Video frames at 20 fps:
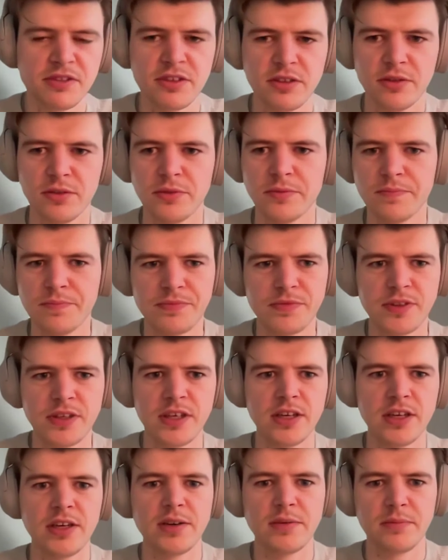So
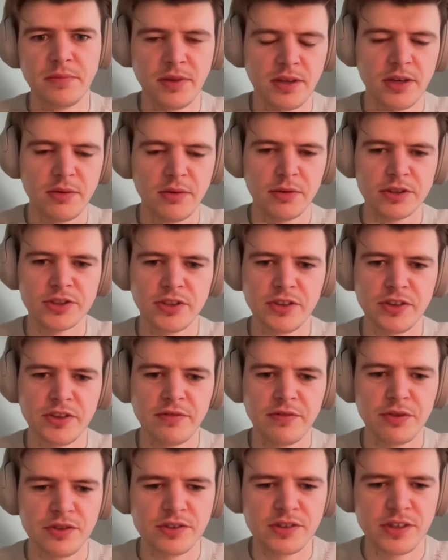he will join
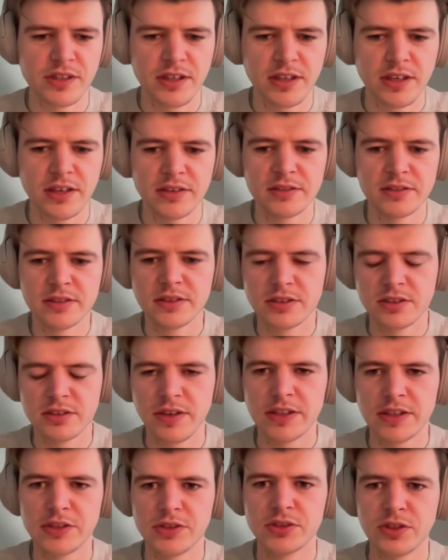there first and then
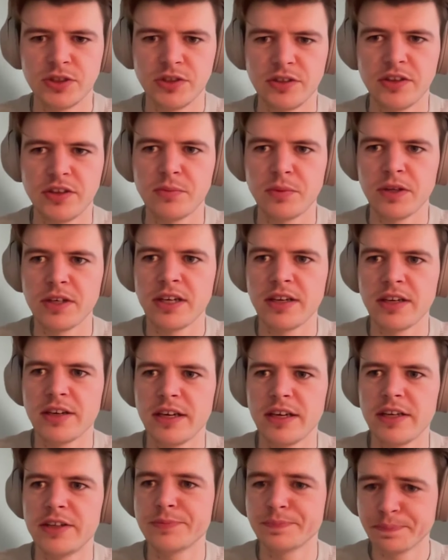try to join this one
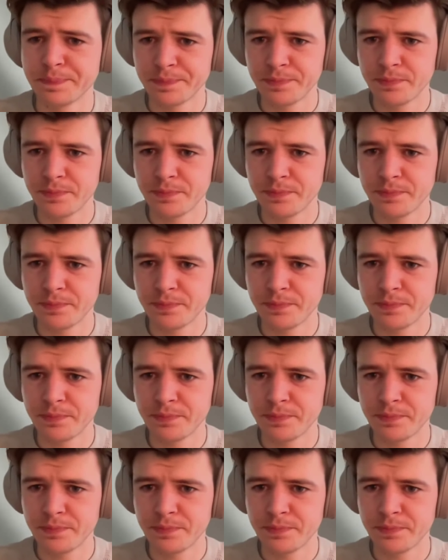later.